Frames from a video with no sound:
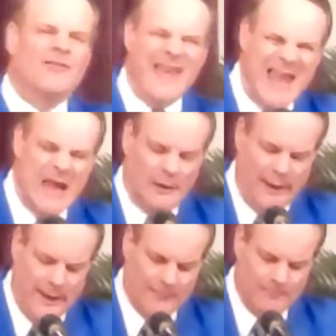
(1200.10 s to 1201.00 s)

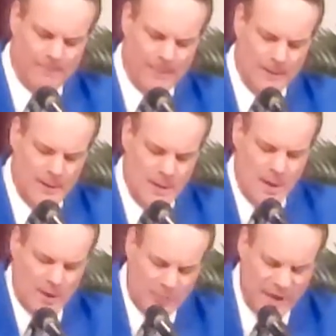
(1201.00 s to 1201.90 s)
healing.
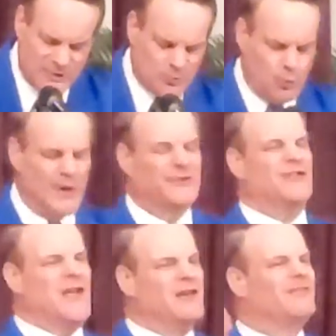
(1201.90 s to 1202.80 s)
This was
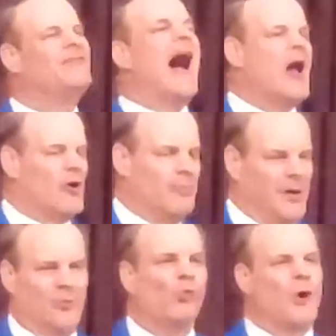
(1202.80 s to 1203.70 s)
the
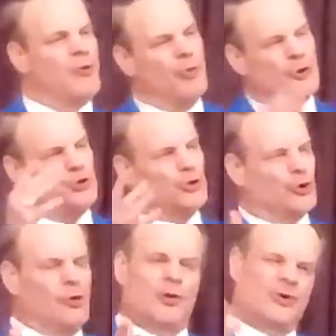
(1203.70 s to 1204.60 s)
environment where the
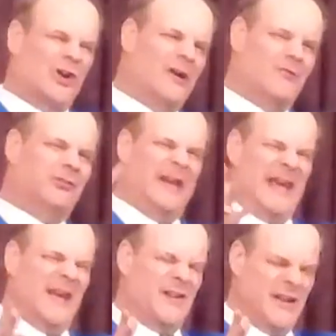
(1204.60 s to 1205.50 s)
church of
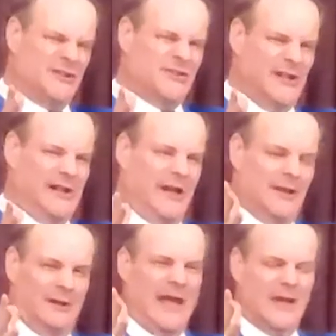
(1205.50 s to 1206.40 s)
Laodicea,
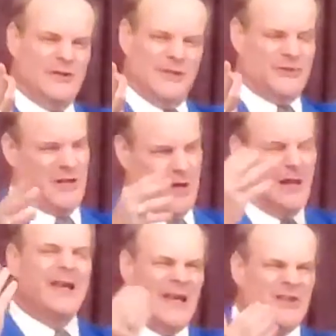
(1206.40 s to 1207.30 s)

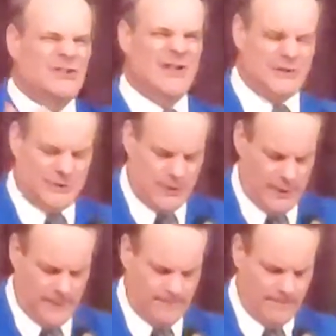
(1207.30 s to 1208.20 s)
Laodicea
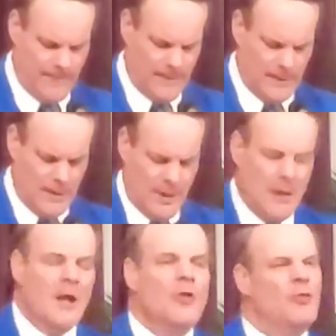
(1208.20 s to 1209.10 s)
existed.
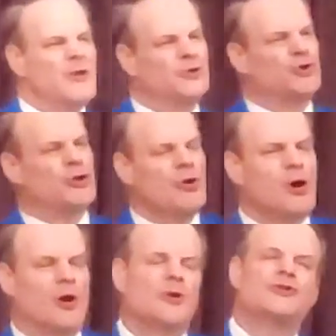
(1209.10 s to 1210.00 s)
The
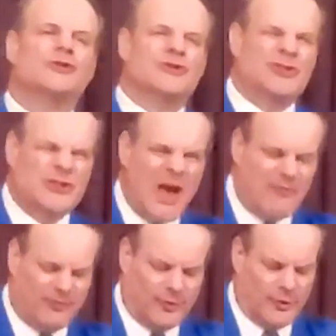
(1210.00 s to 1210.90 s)
church
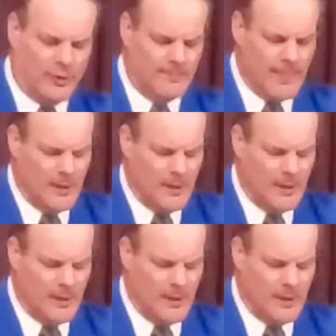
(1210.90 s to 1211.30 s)
suffered